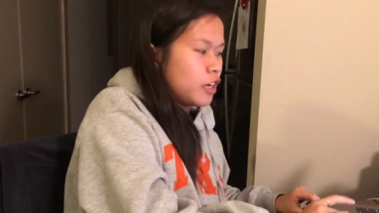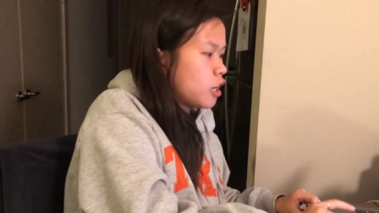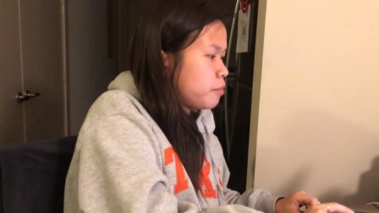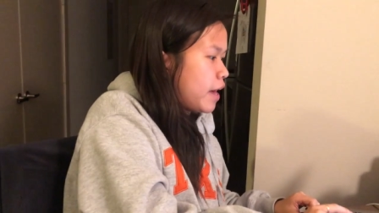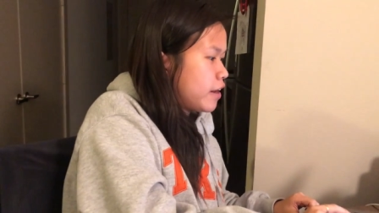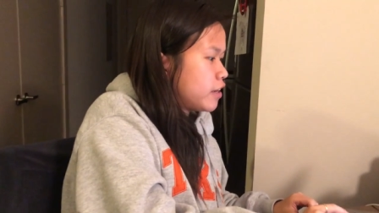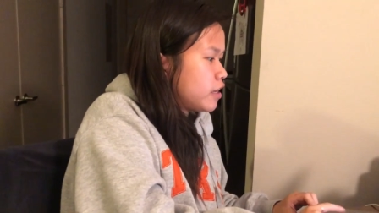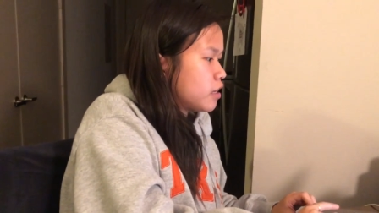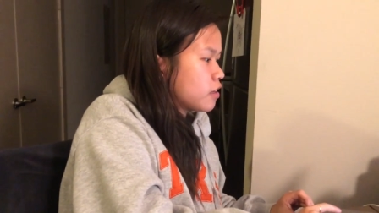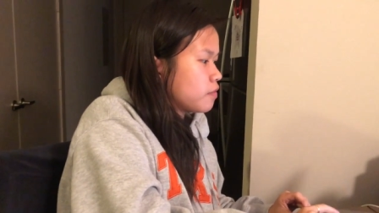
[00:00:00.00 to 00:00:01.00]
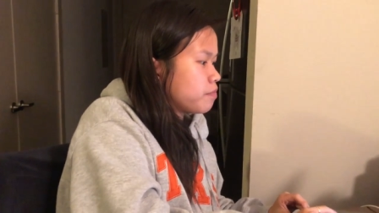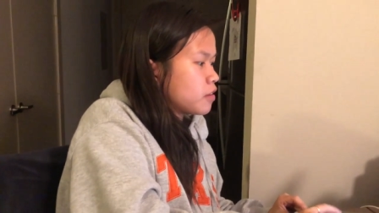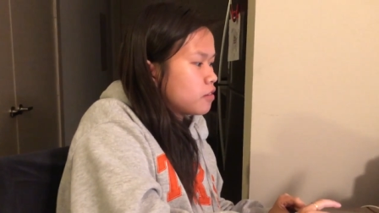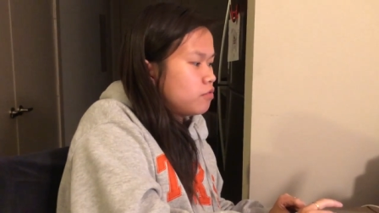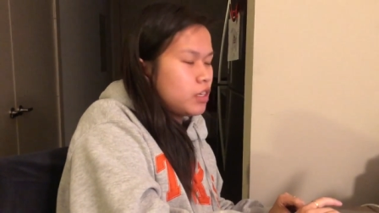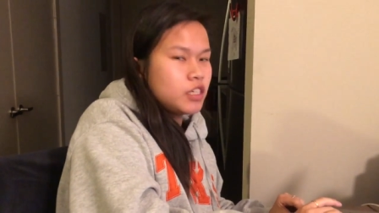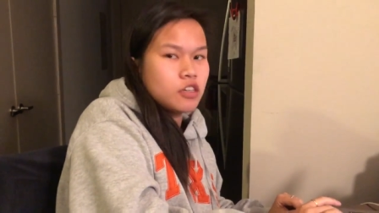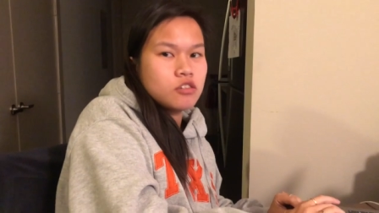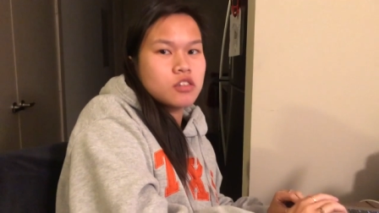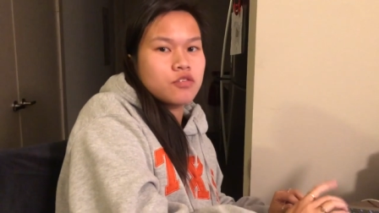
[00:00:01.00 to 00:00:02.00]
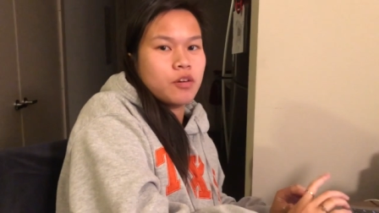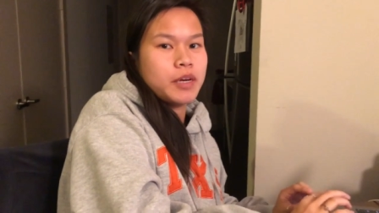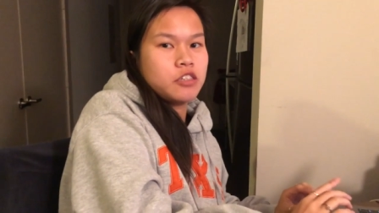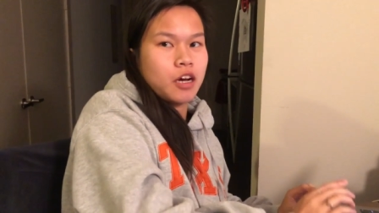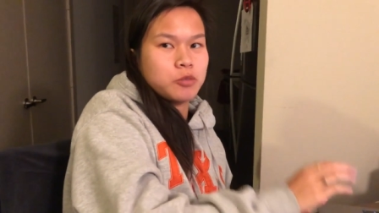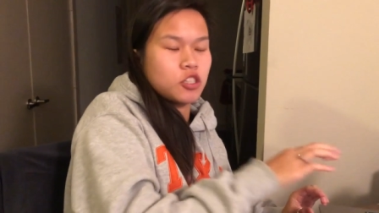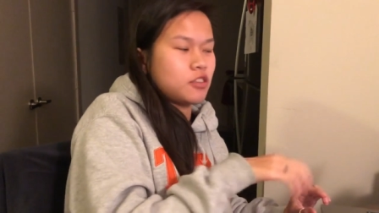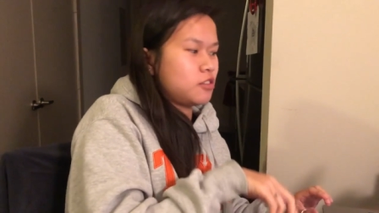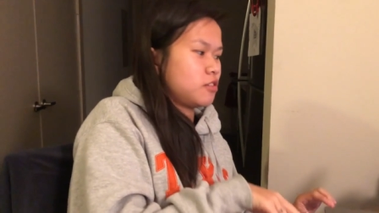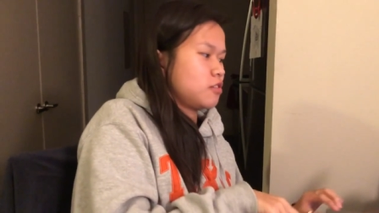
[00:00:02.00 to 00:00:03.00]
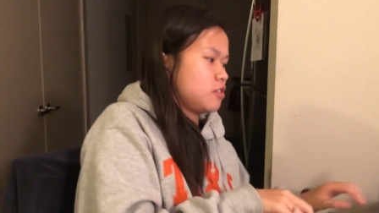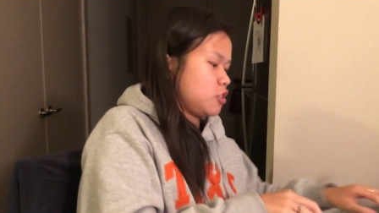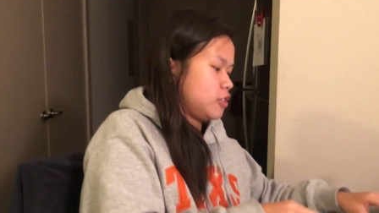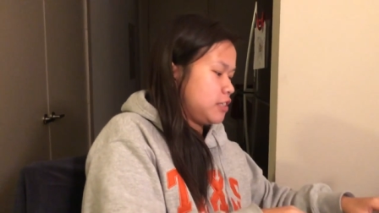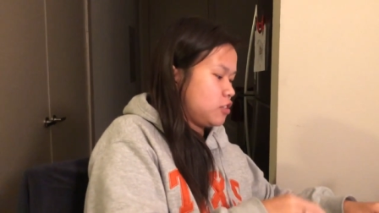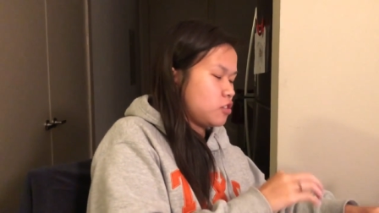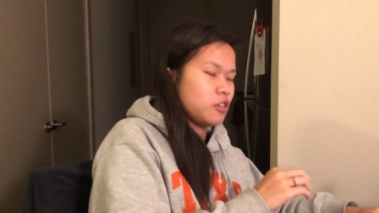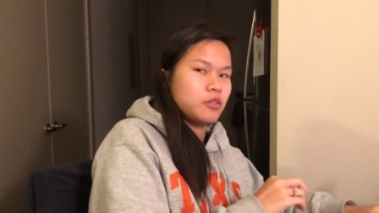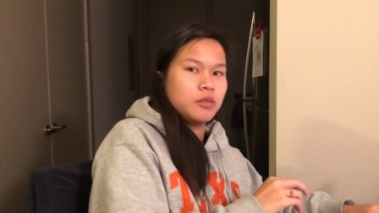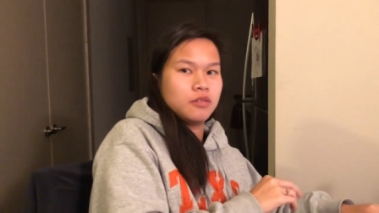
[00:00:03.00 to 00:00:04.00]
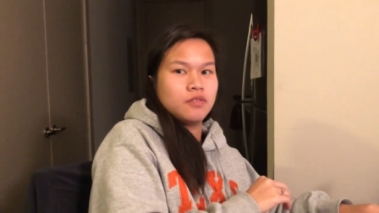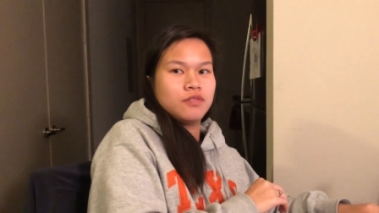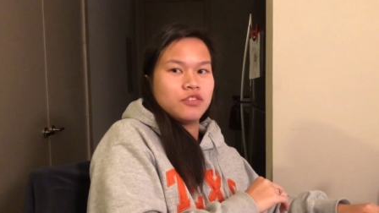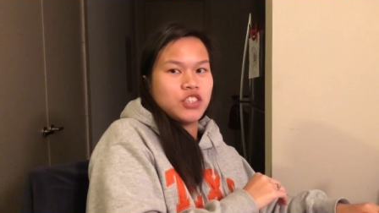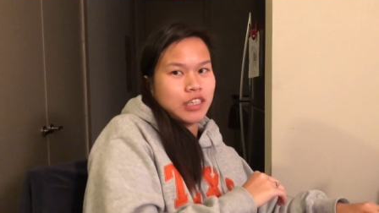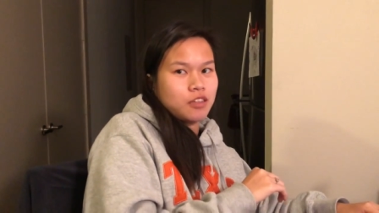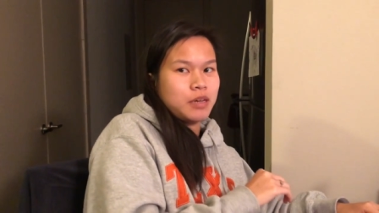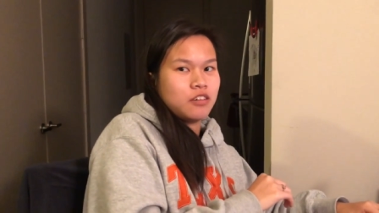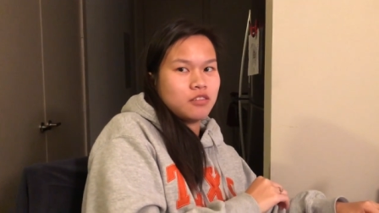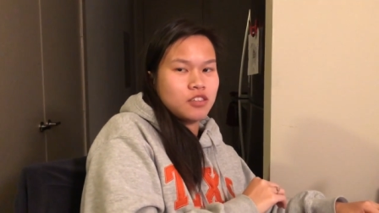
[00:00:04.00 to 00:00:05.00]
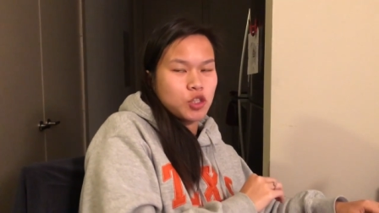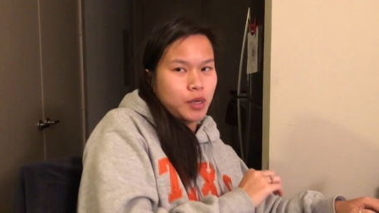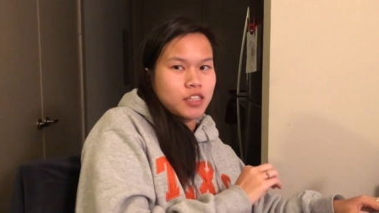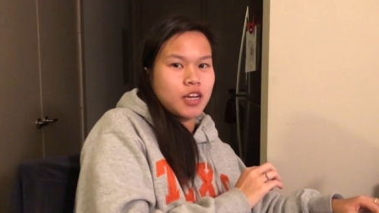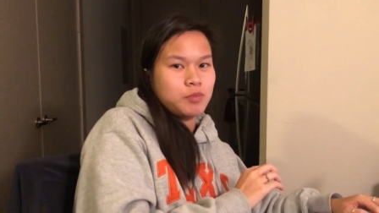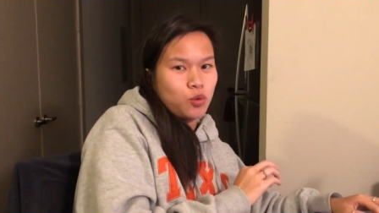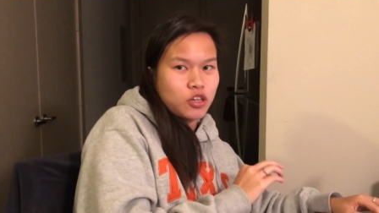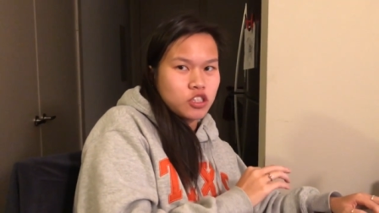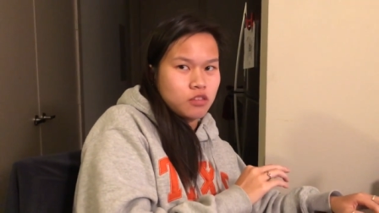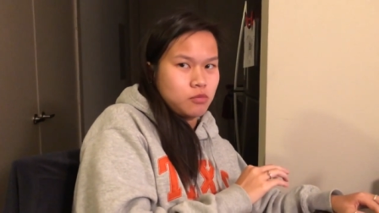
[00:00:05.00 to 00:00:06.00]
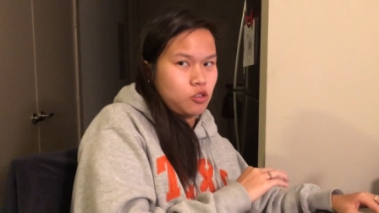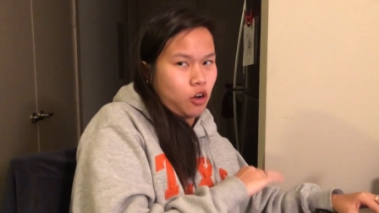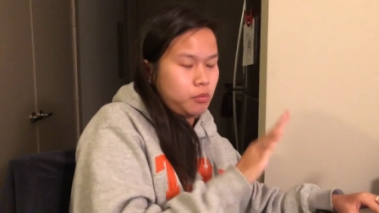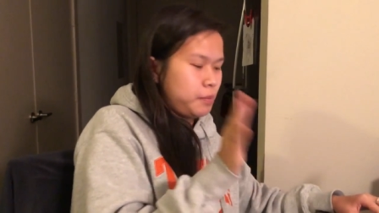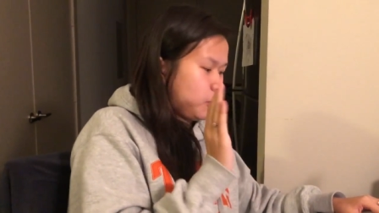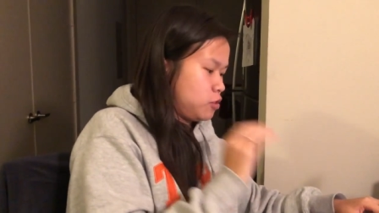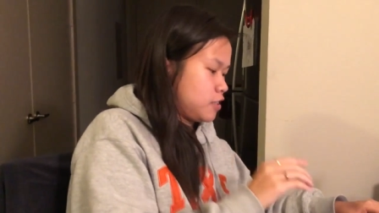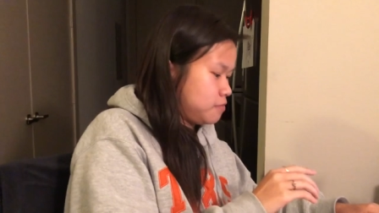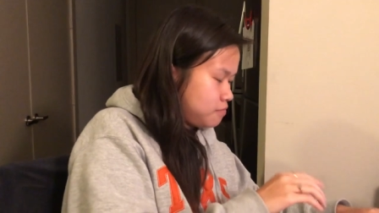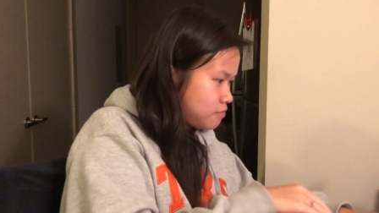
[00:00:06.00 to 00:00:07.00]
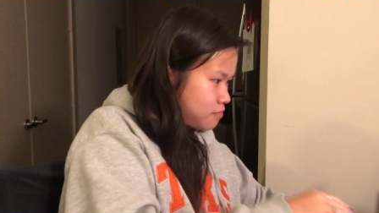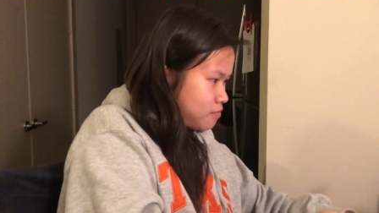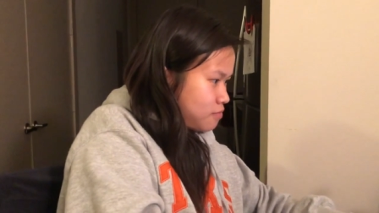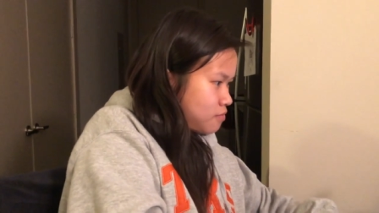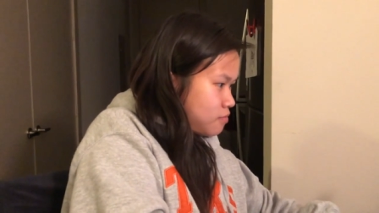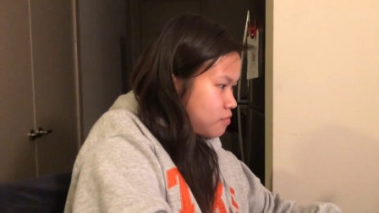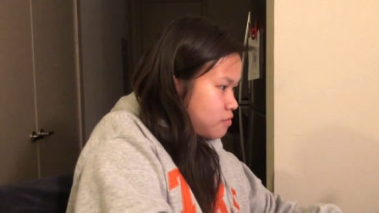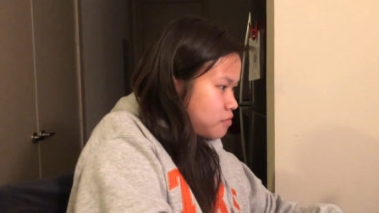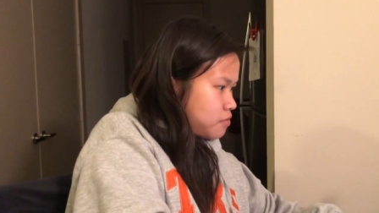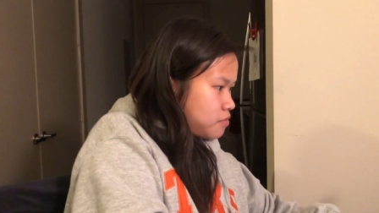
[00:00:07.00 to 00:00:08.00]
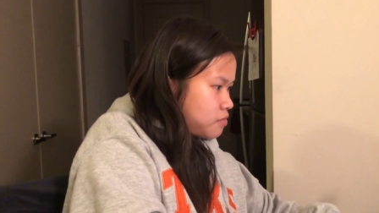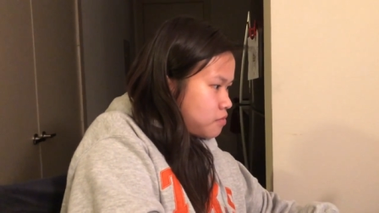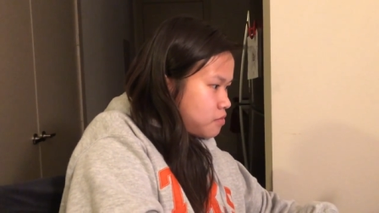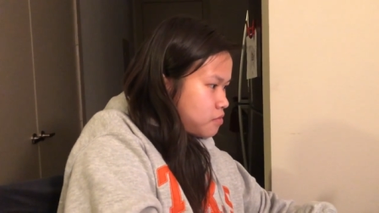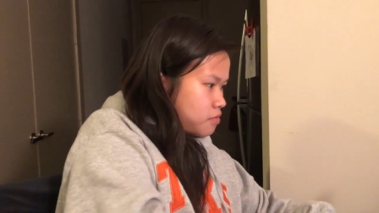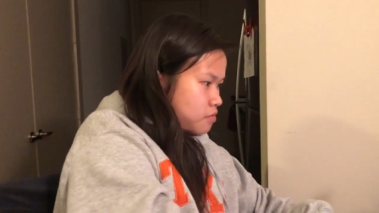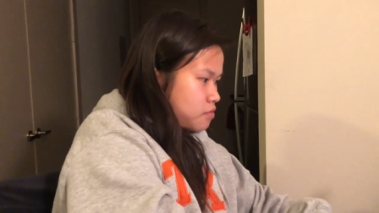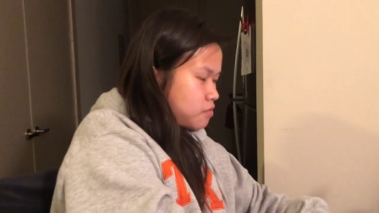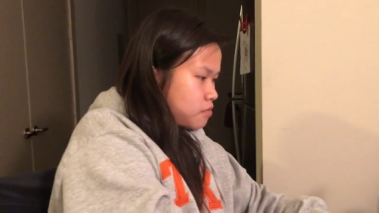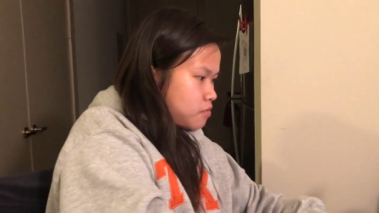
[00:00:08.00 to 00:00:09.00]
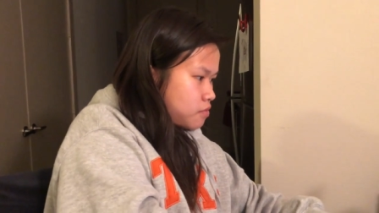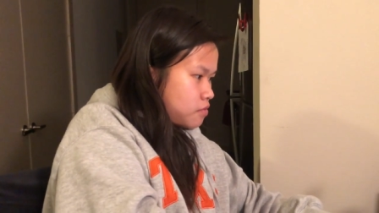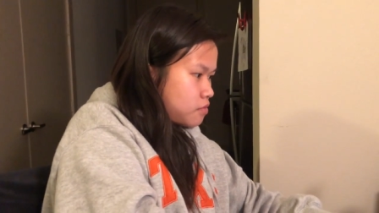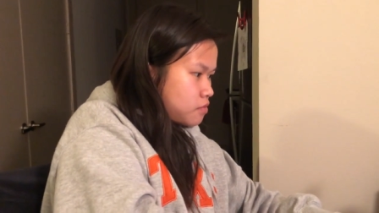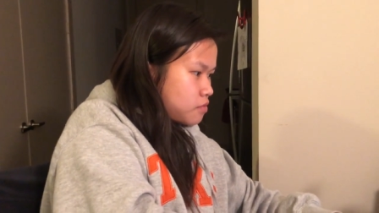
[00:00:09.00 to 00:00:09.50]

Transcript: And I'm editing videos for my adoption series, so check them out, because by the time you watch them, they'll all be posted. OMG, what is your channel called?